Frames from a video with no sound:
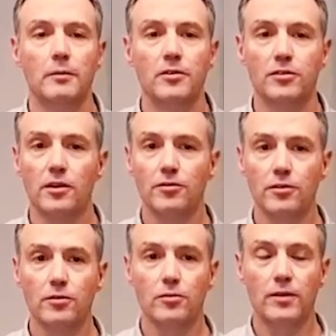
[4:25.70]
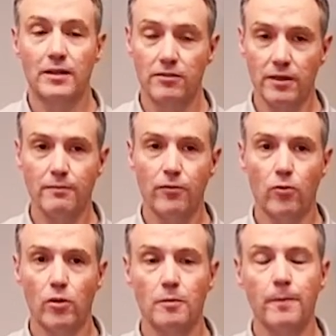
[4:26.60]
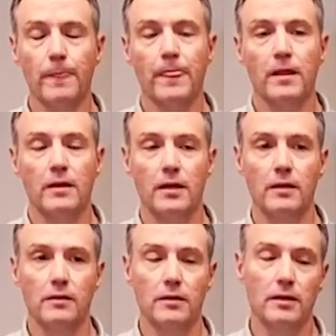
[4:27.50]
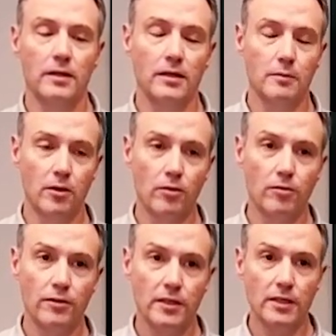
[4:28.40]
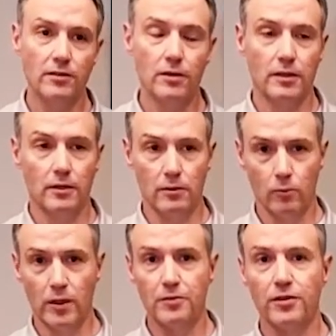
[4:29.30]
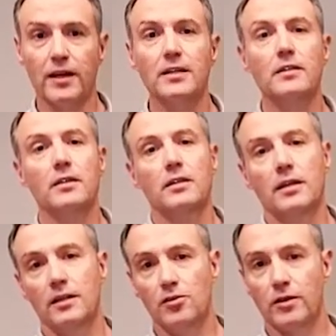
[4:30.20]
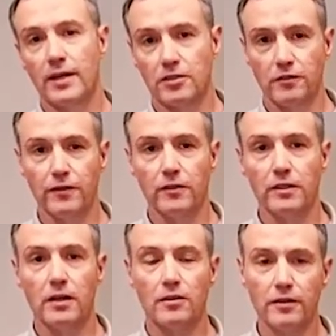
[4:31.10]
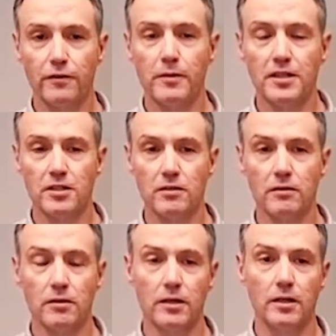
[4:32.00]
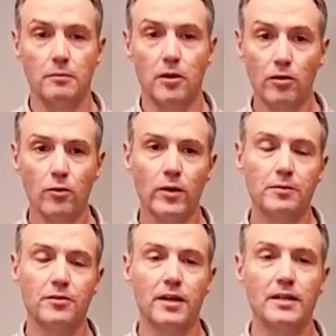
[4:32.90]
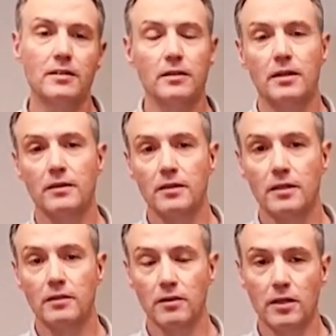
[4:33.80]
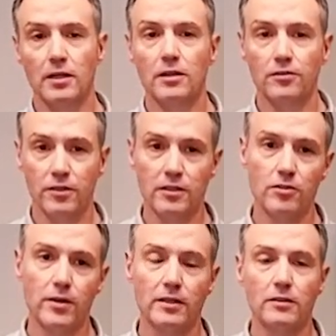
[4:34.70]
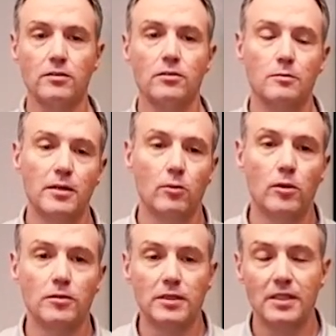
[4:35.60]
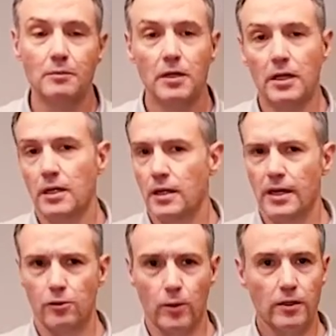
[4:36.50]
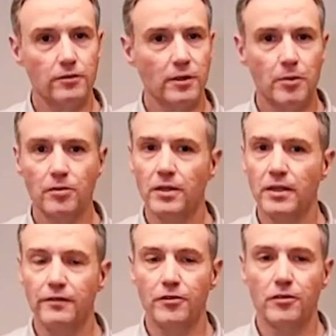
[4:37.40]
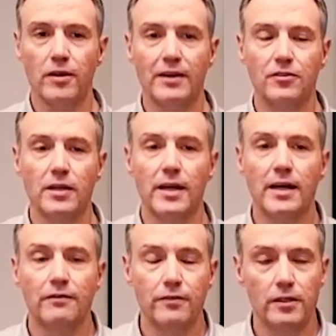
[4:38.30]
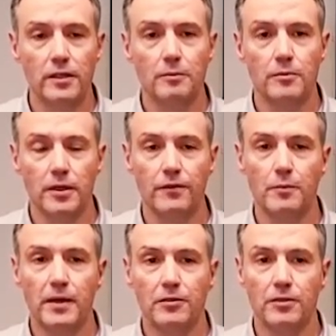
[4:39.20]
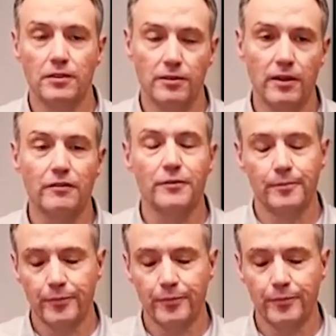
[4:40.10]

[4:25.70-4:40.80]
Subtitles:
There's also that same form on the website, and you can actually fill in all the information on the website and then send it directly to the Beltwall team, as well as upload any photographs you have of the belt itself.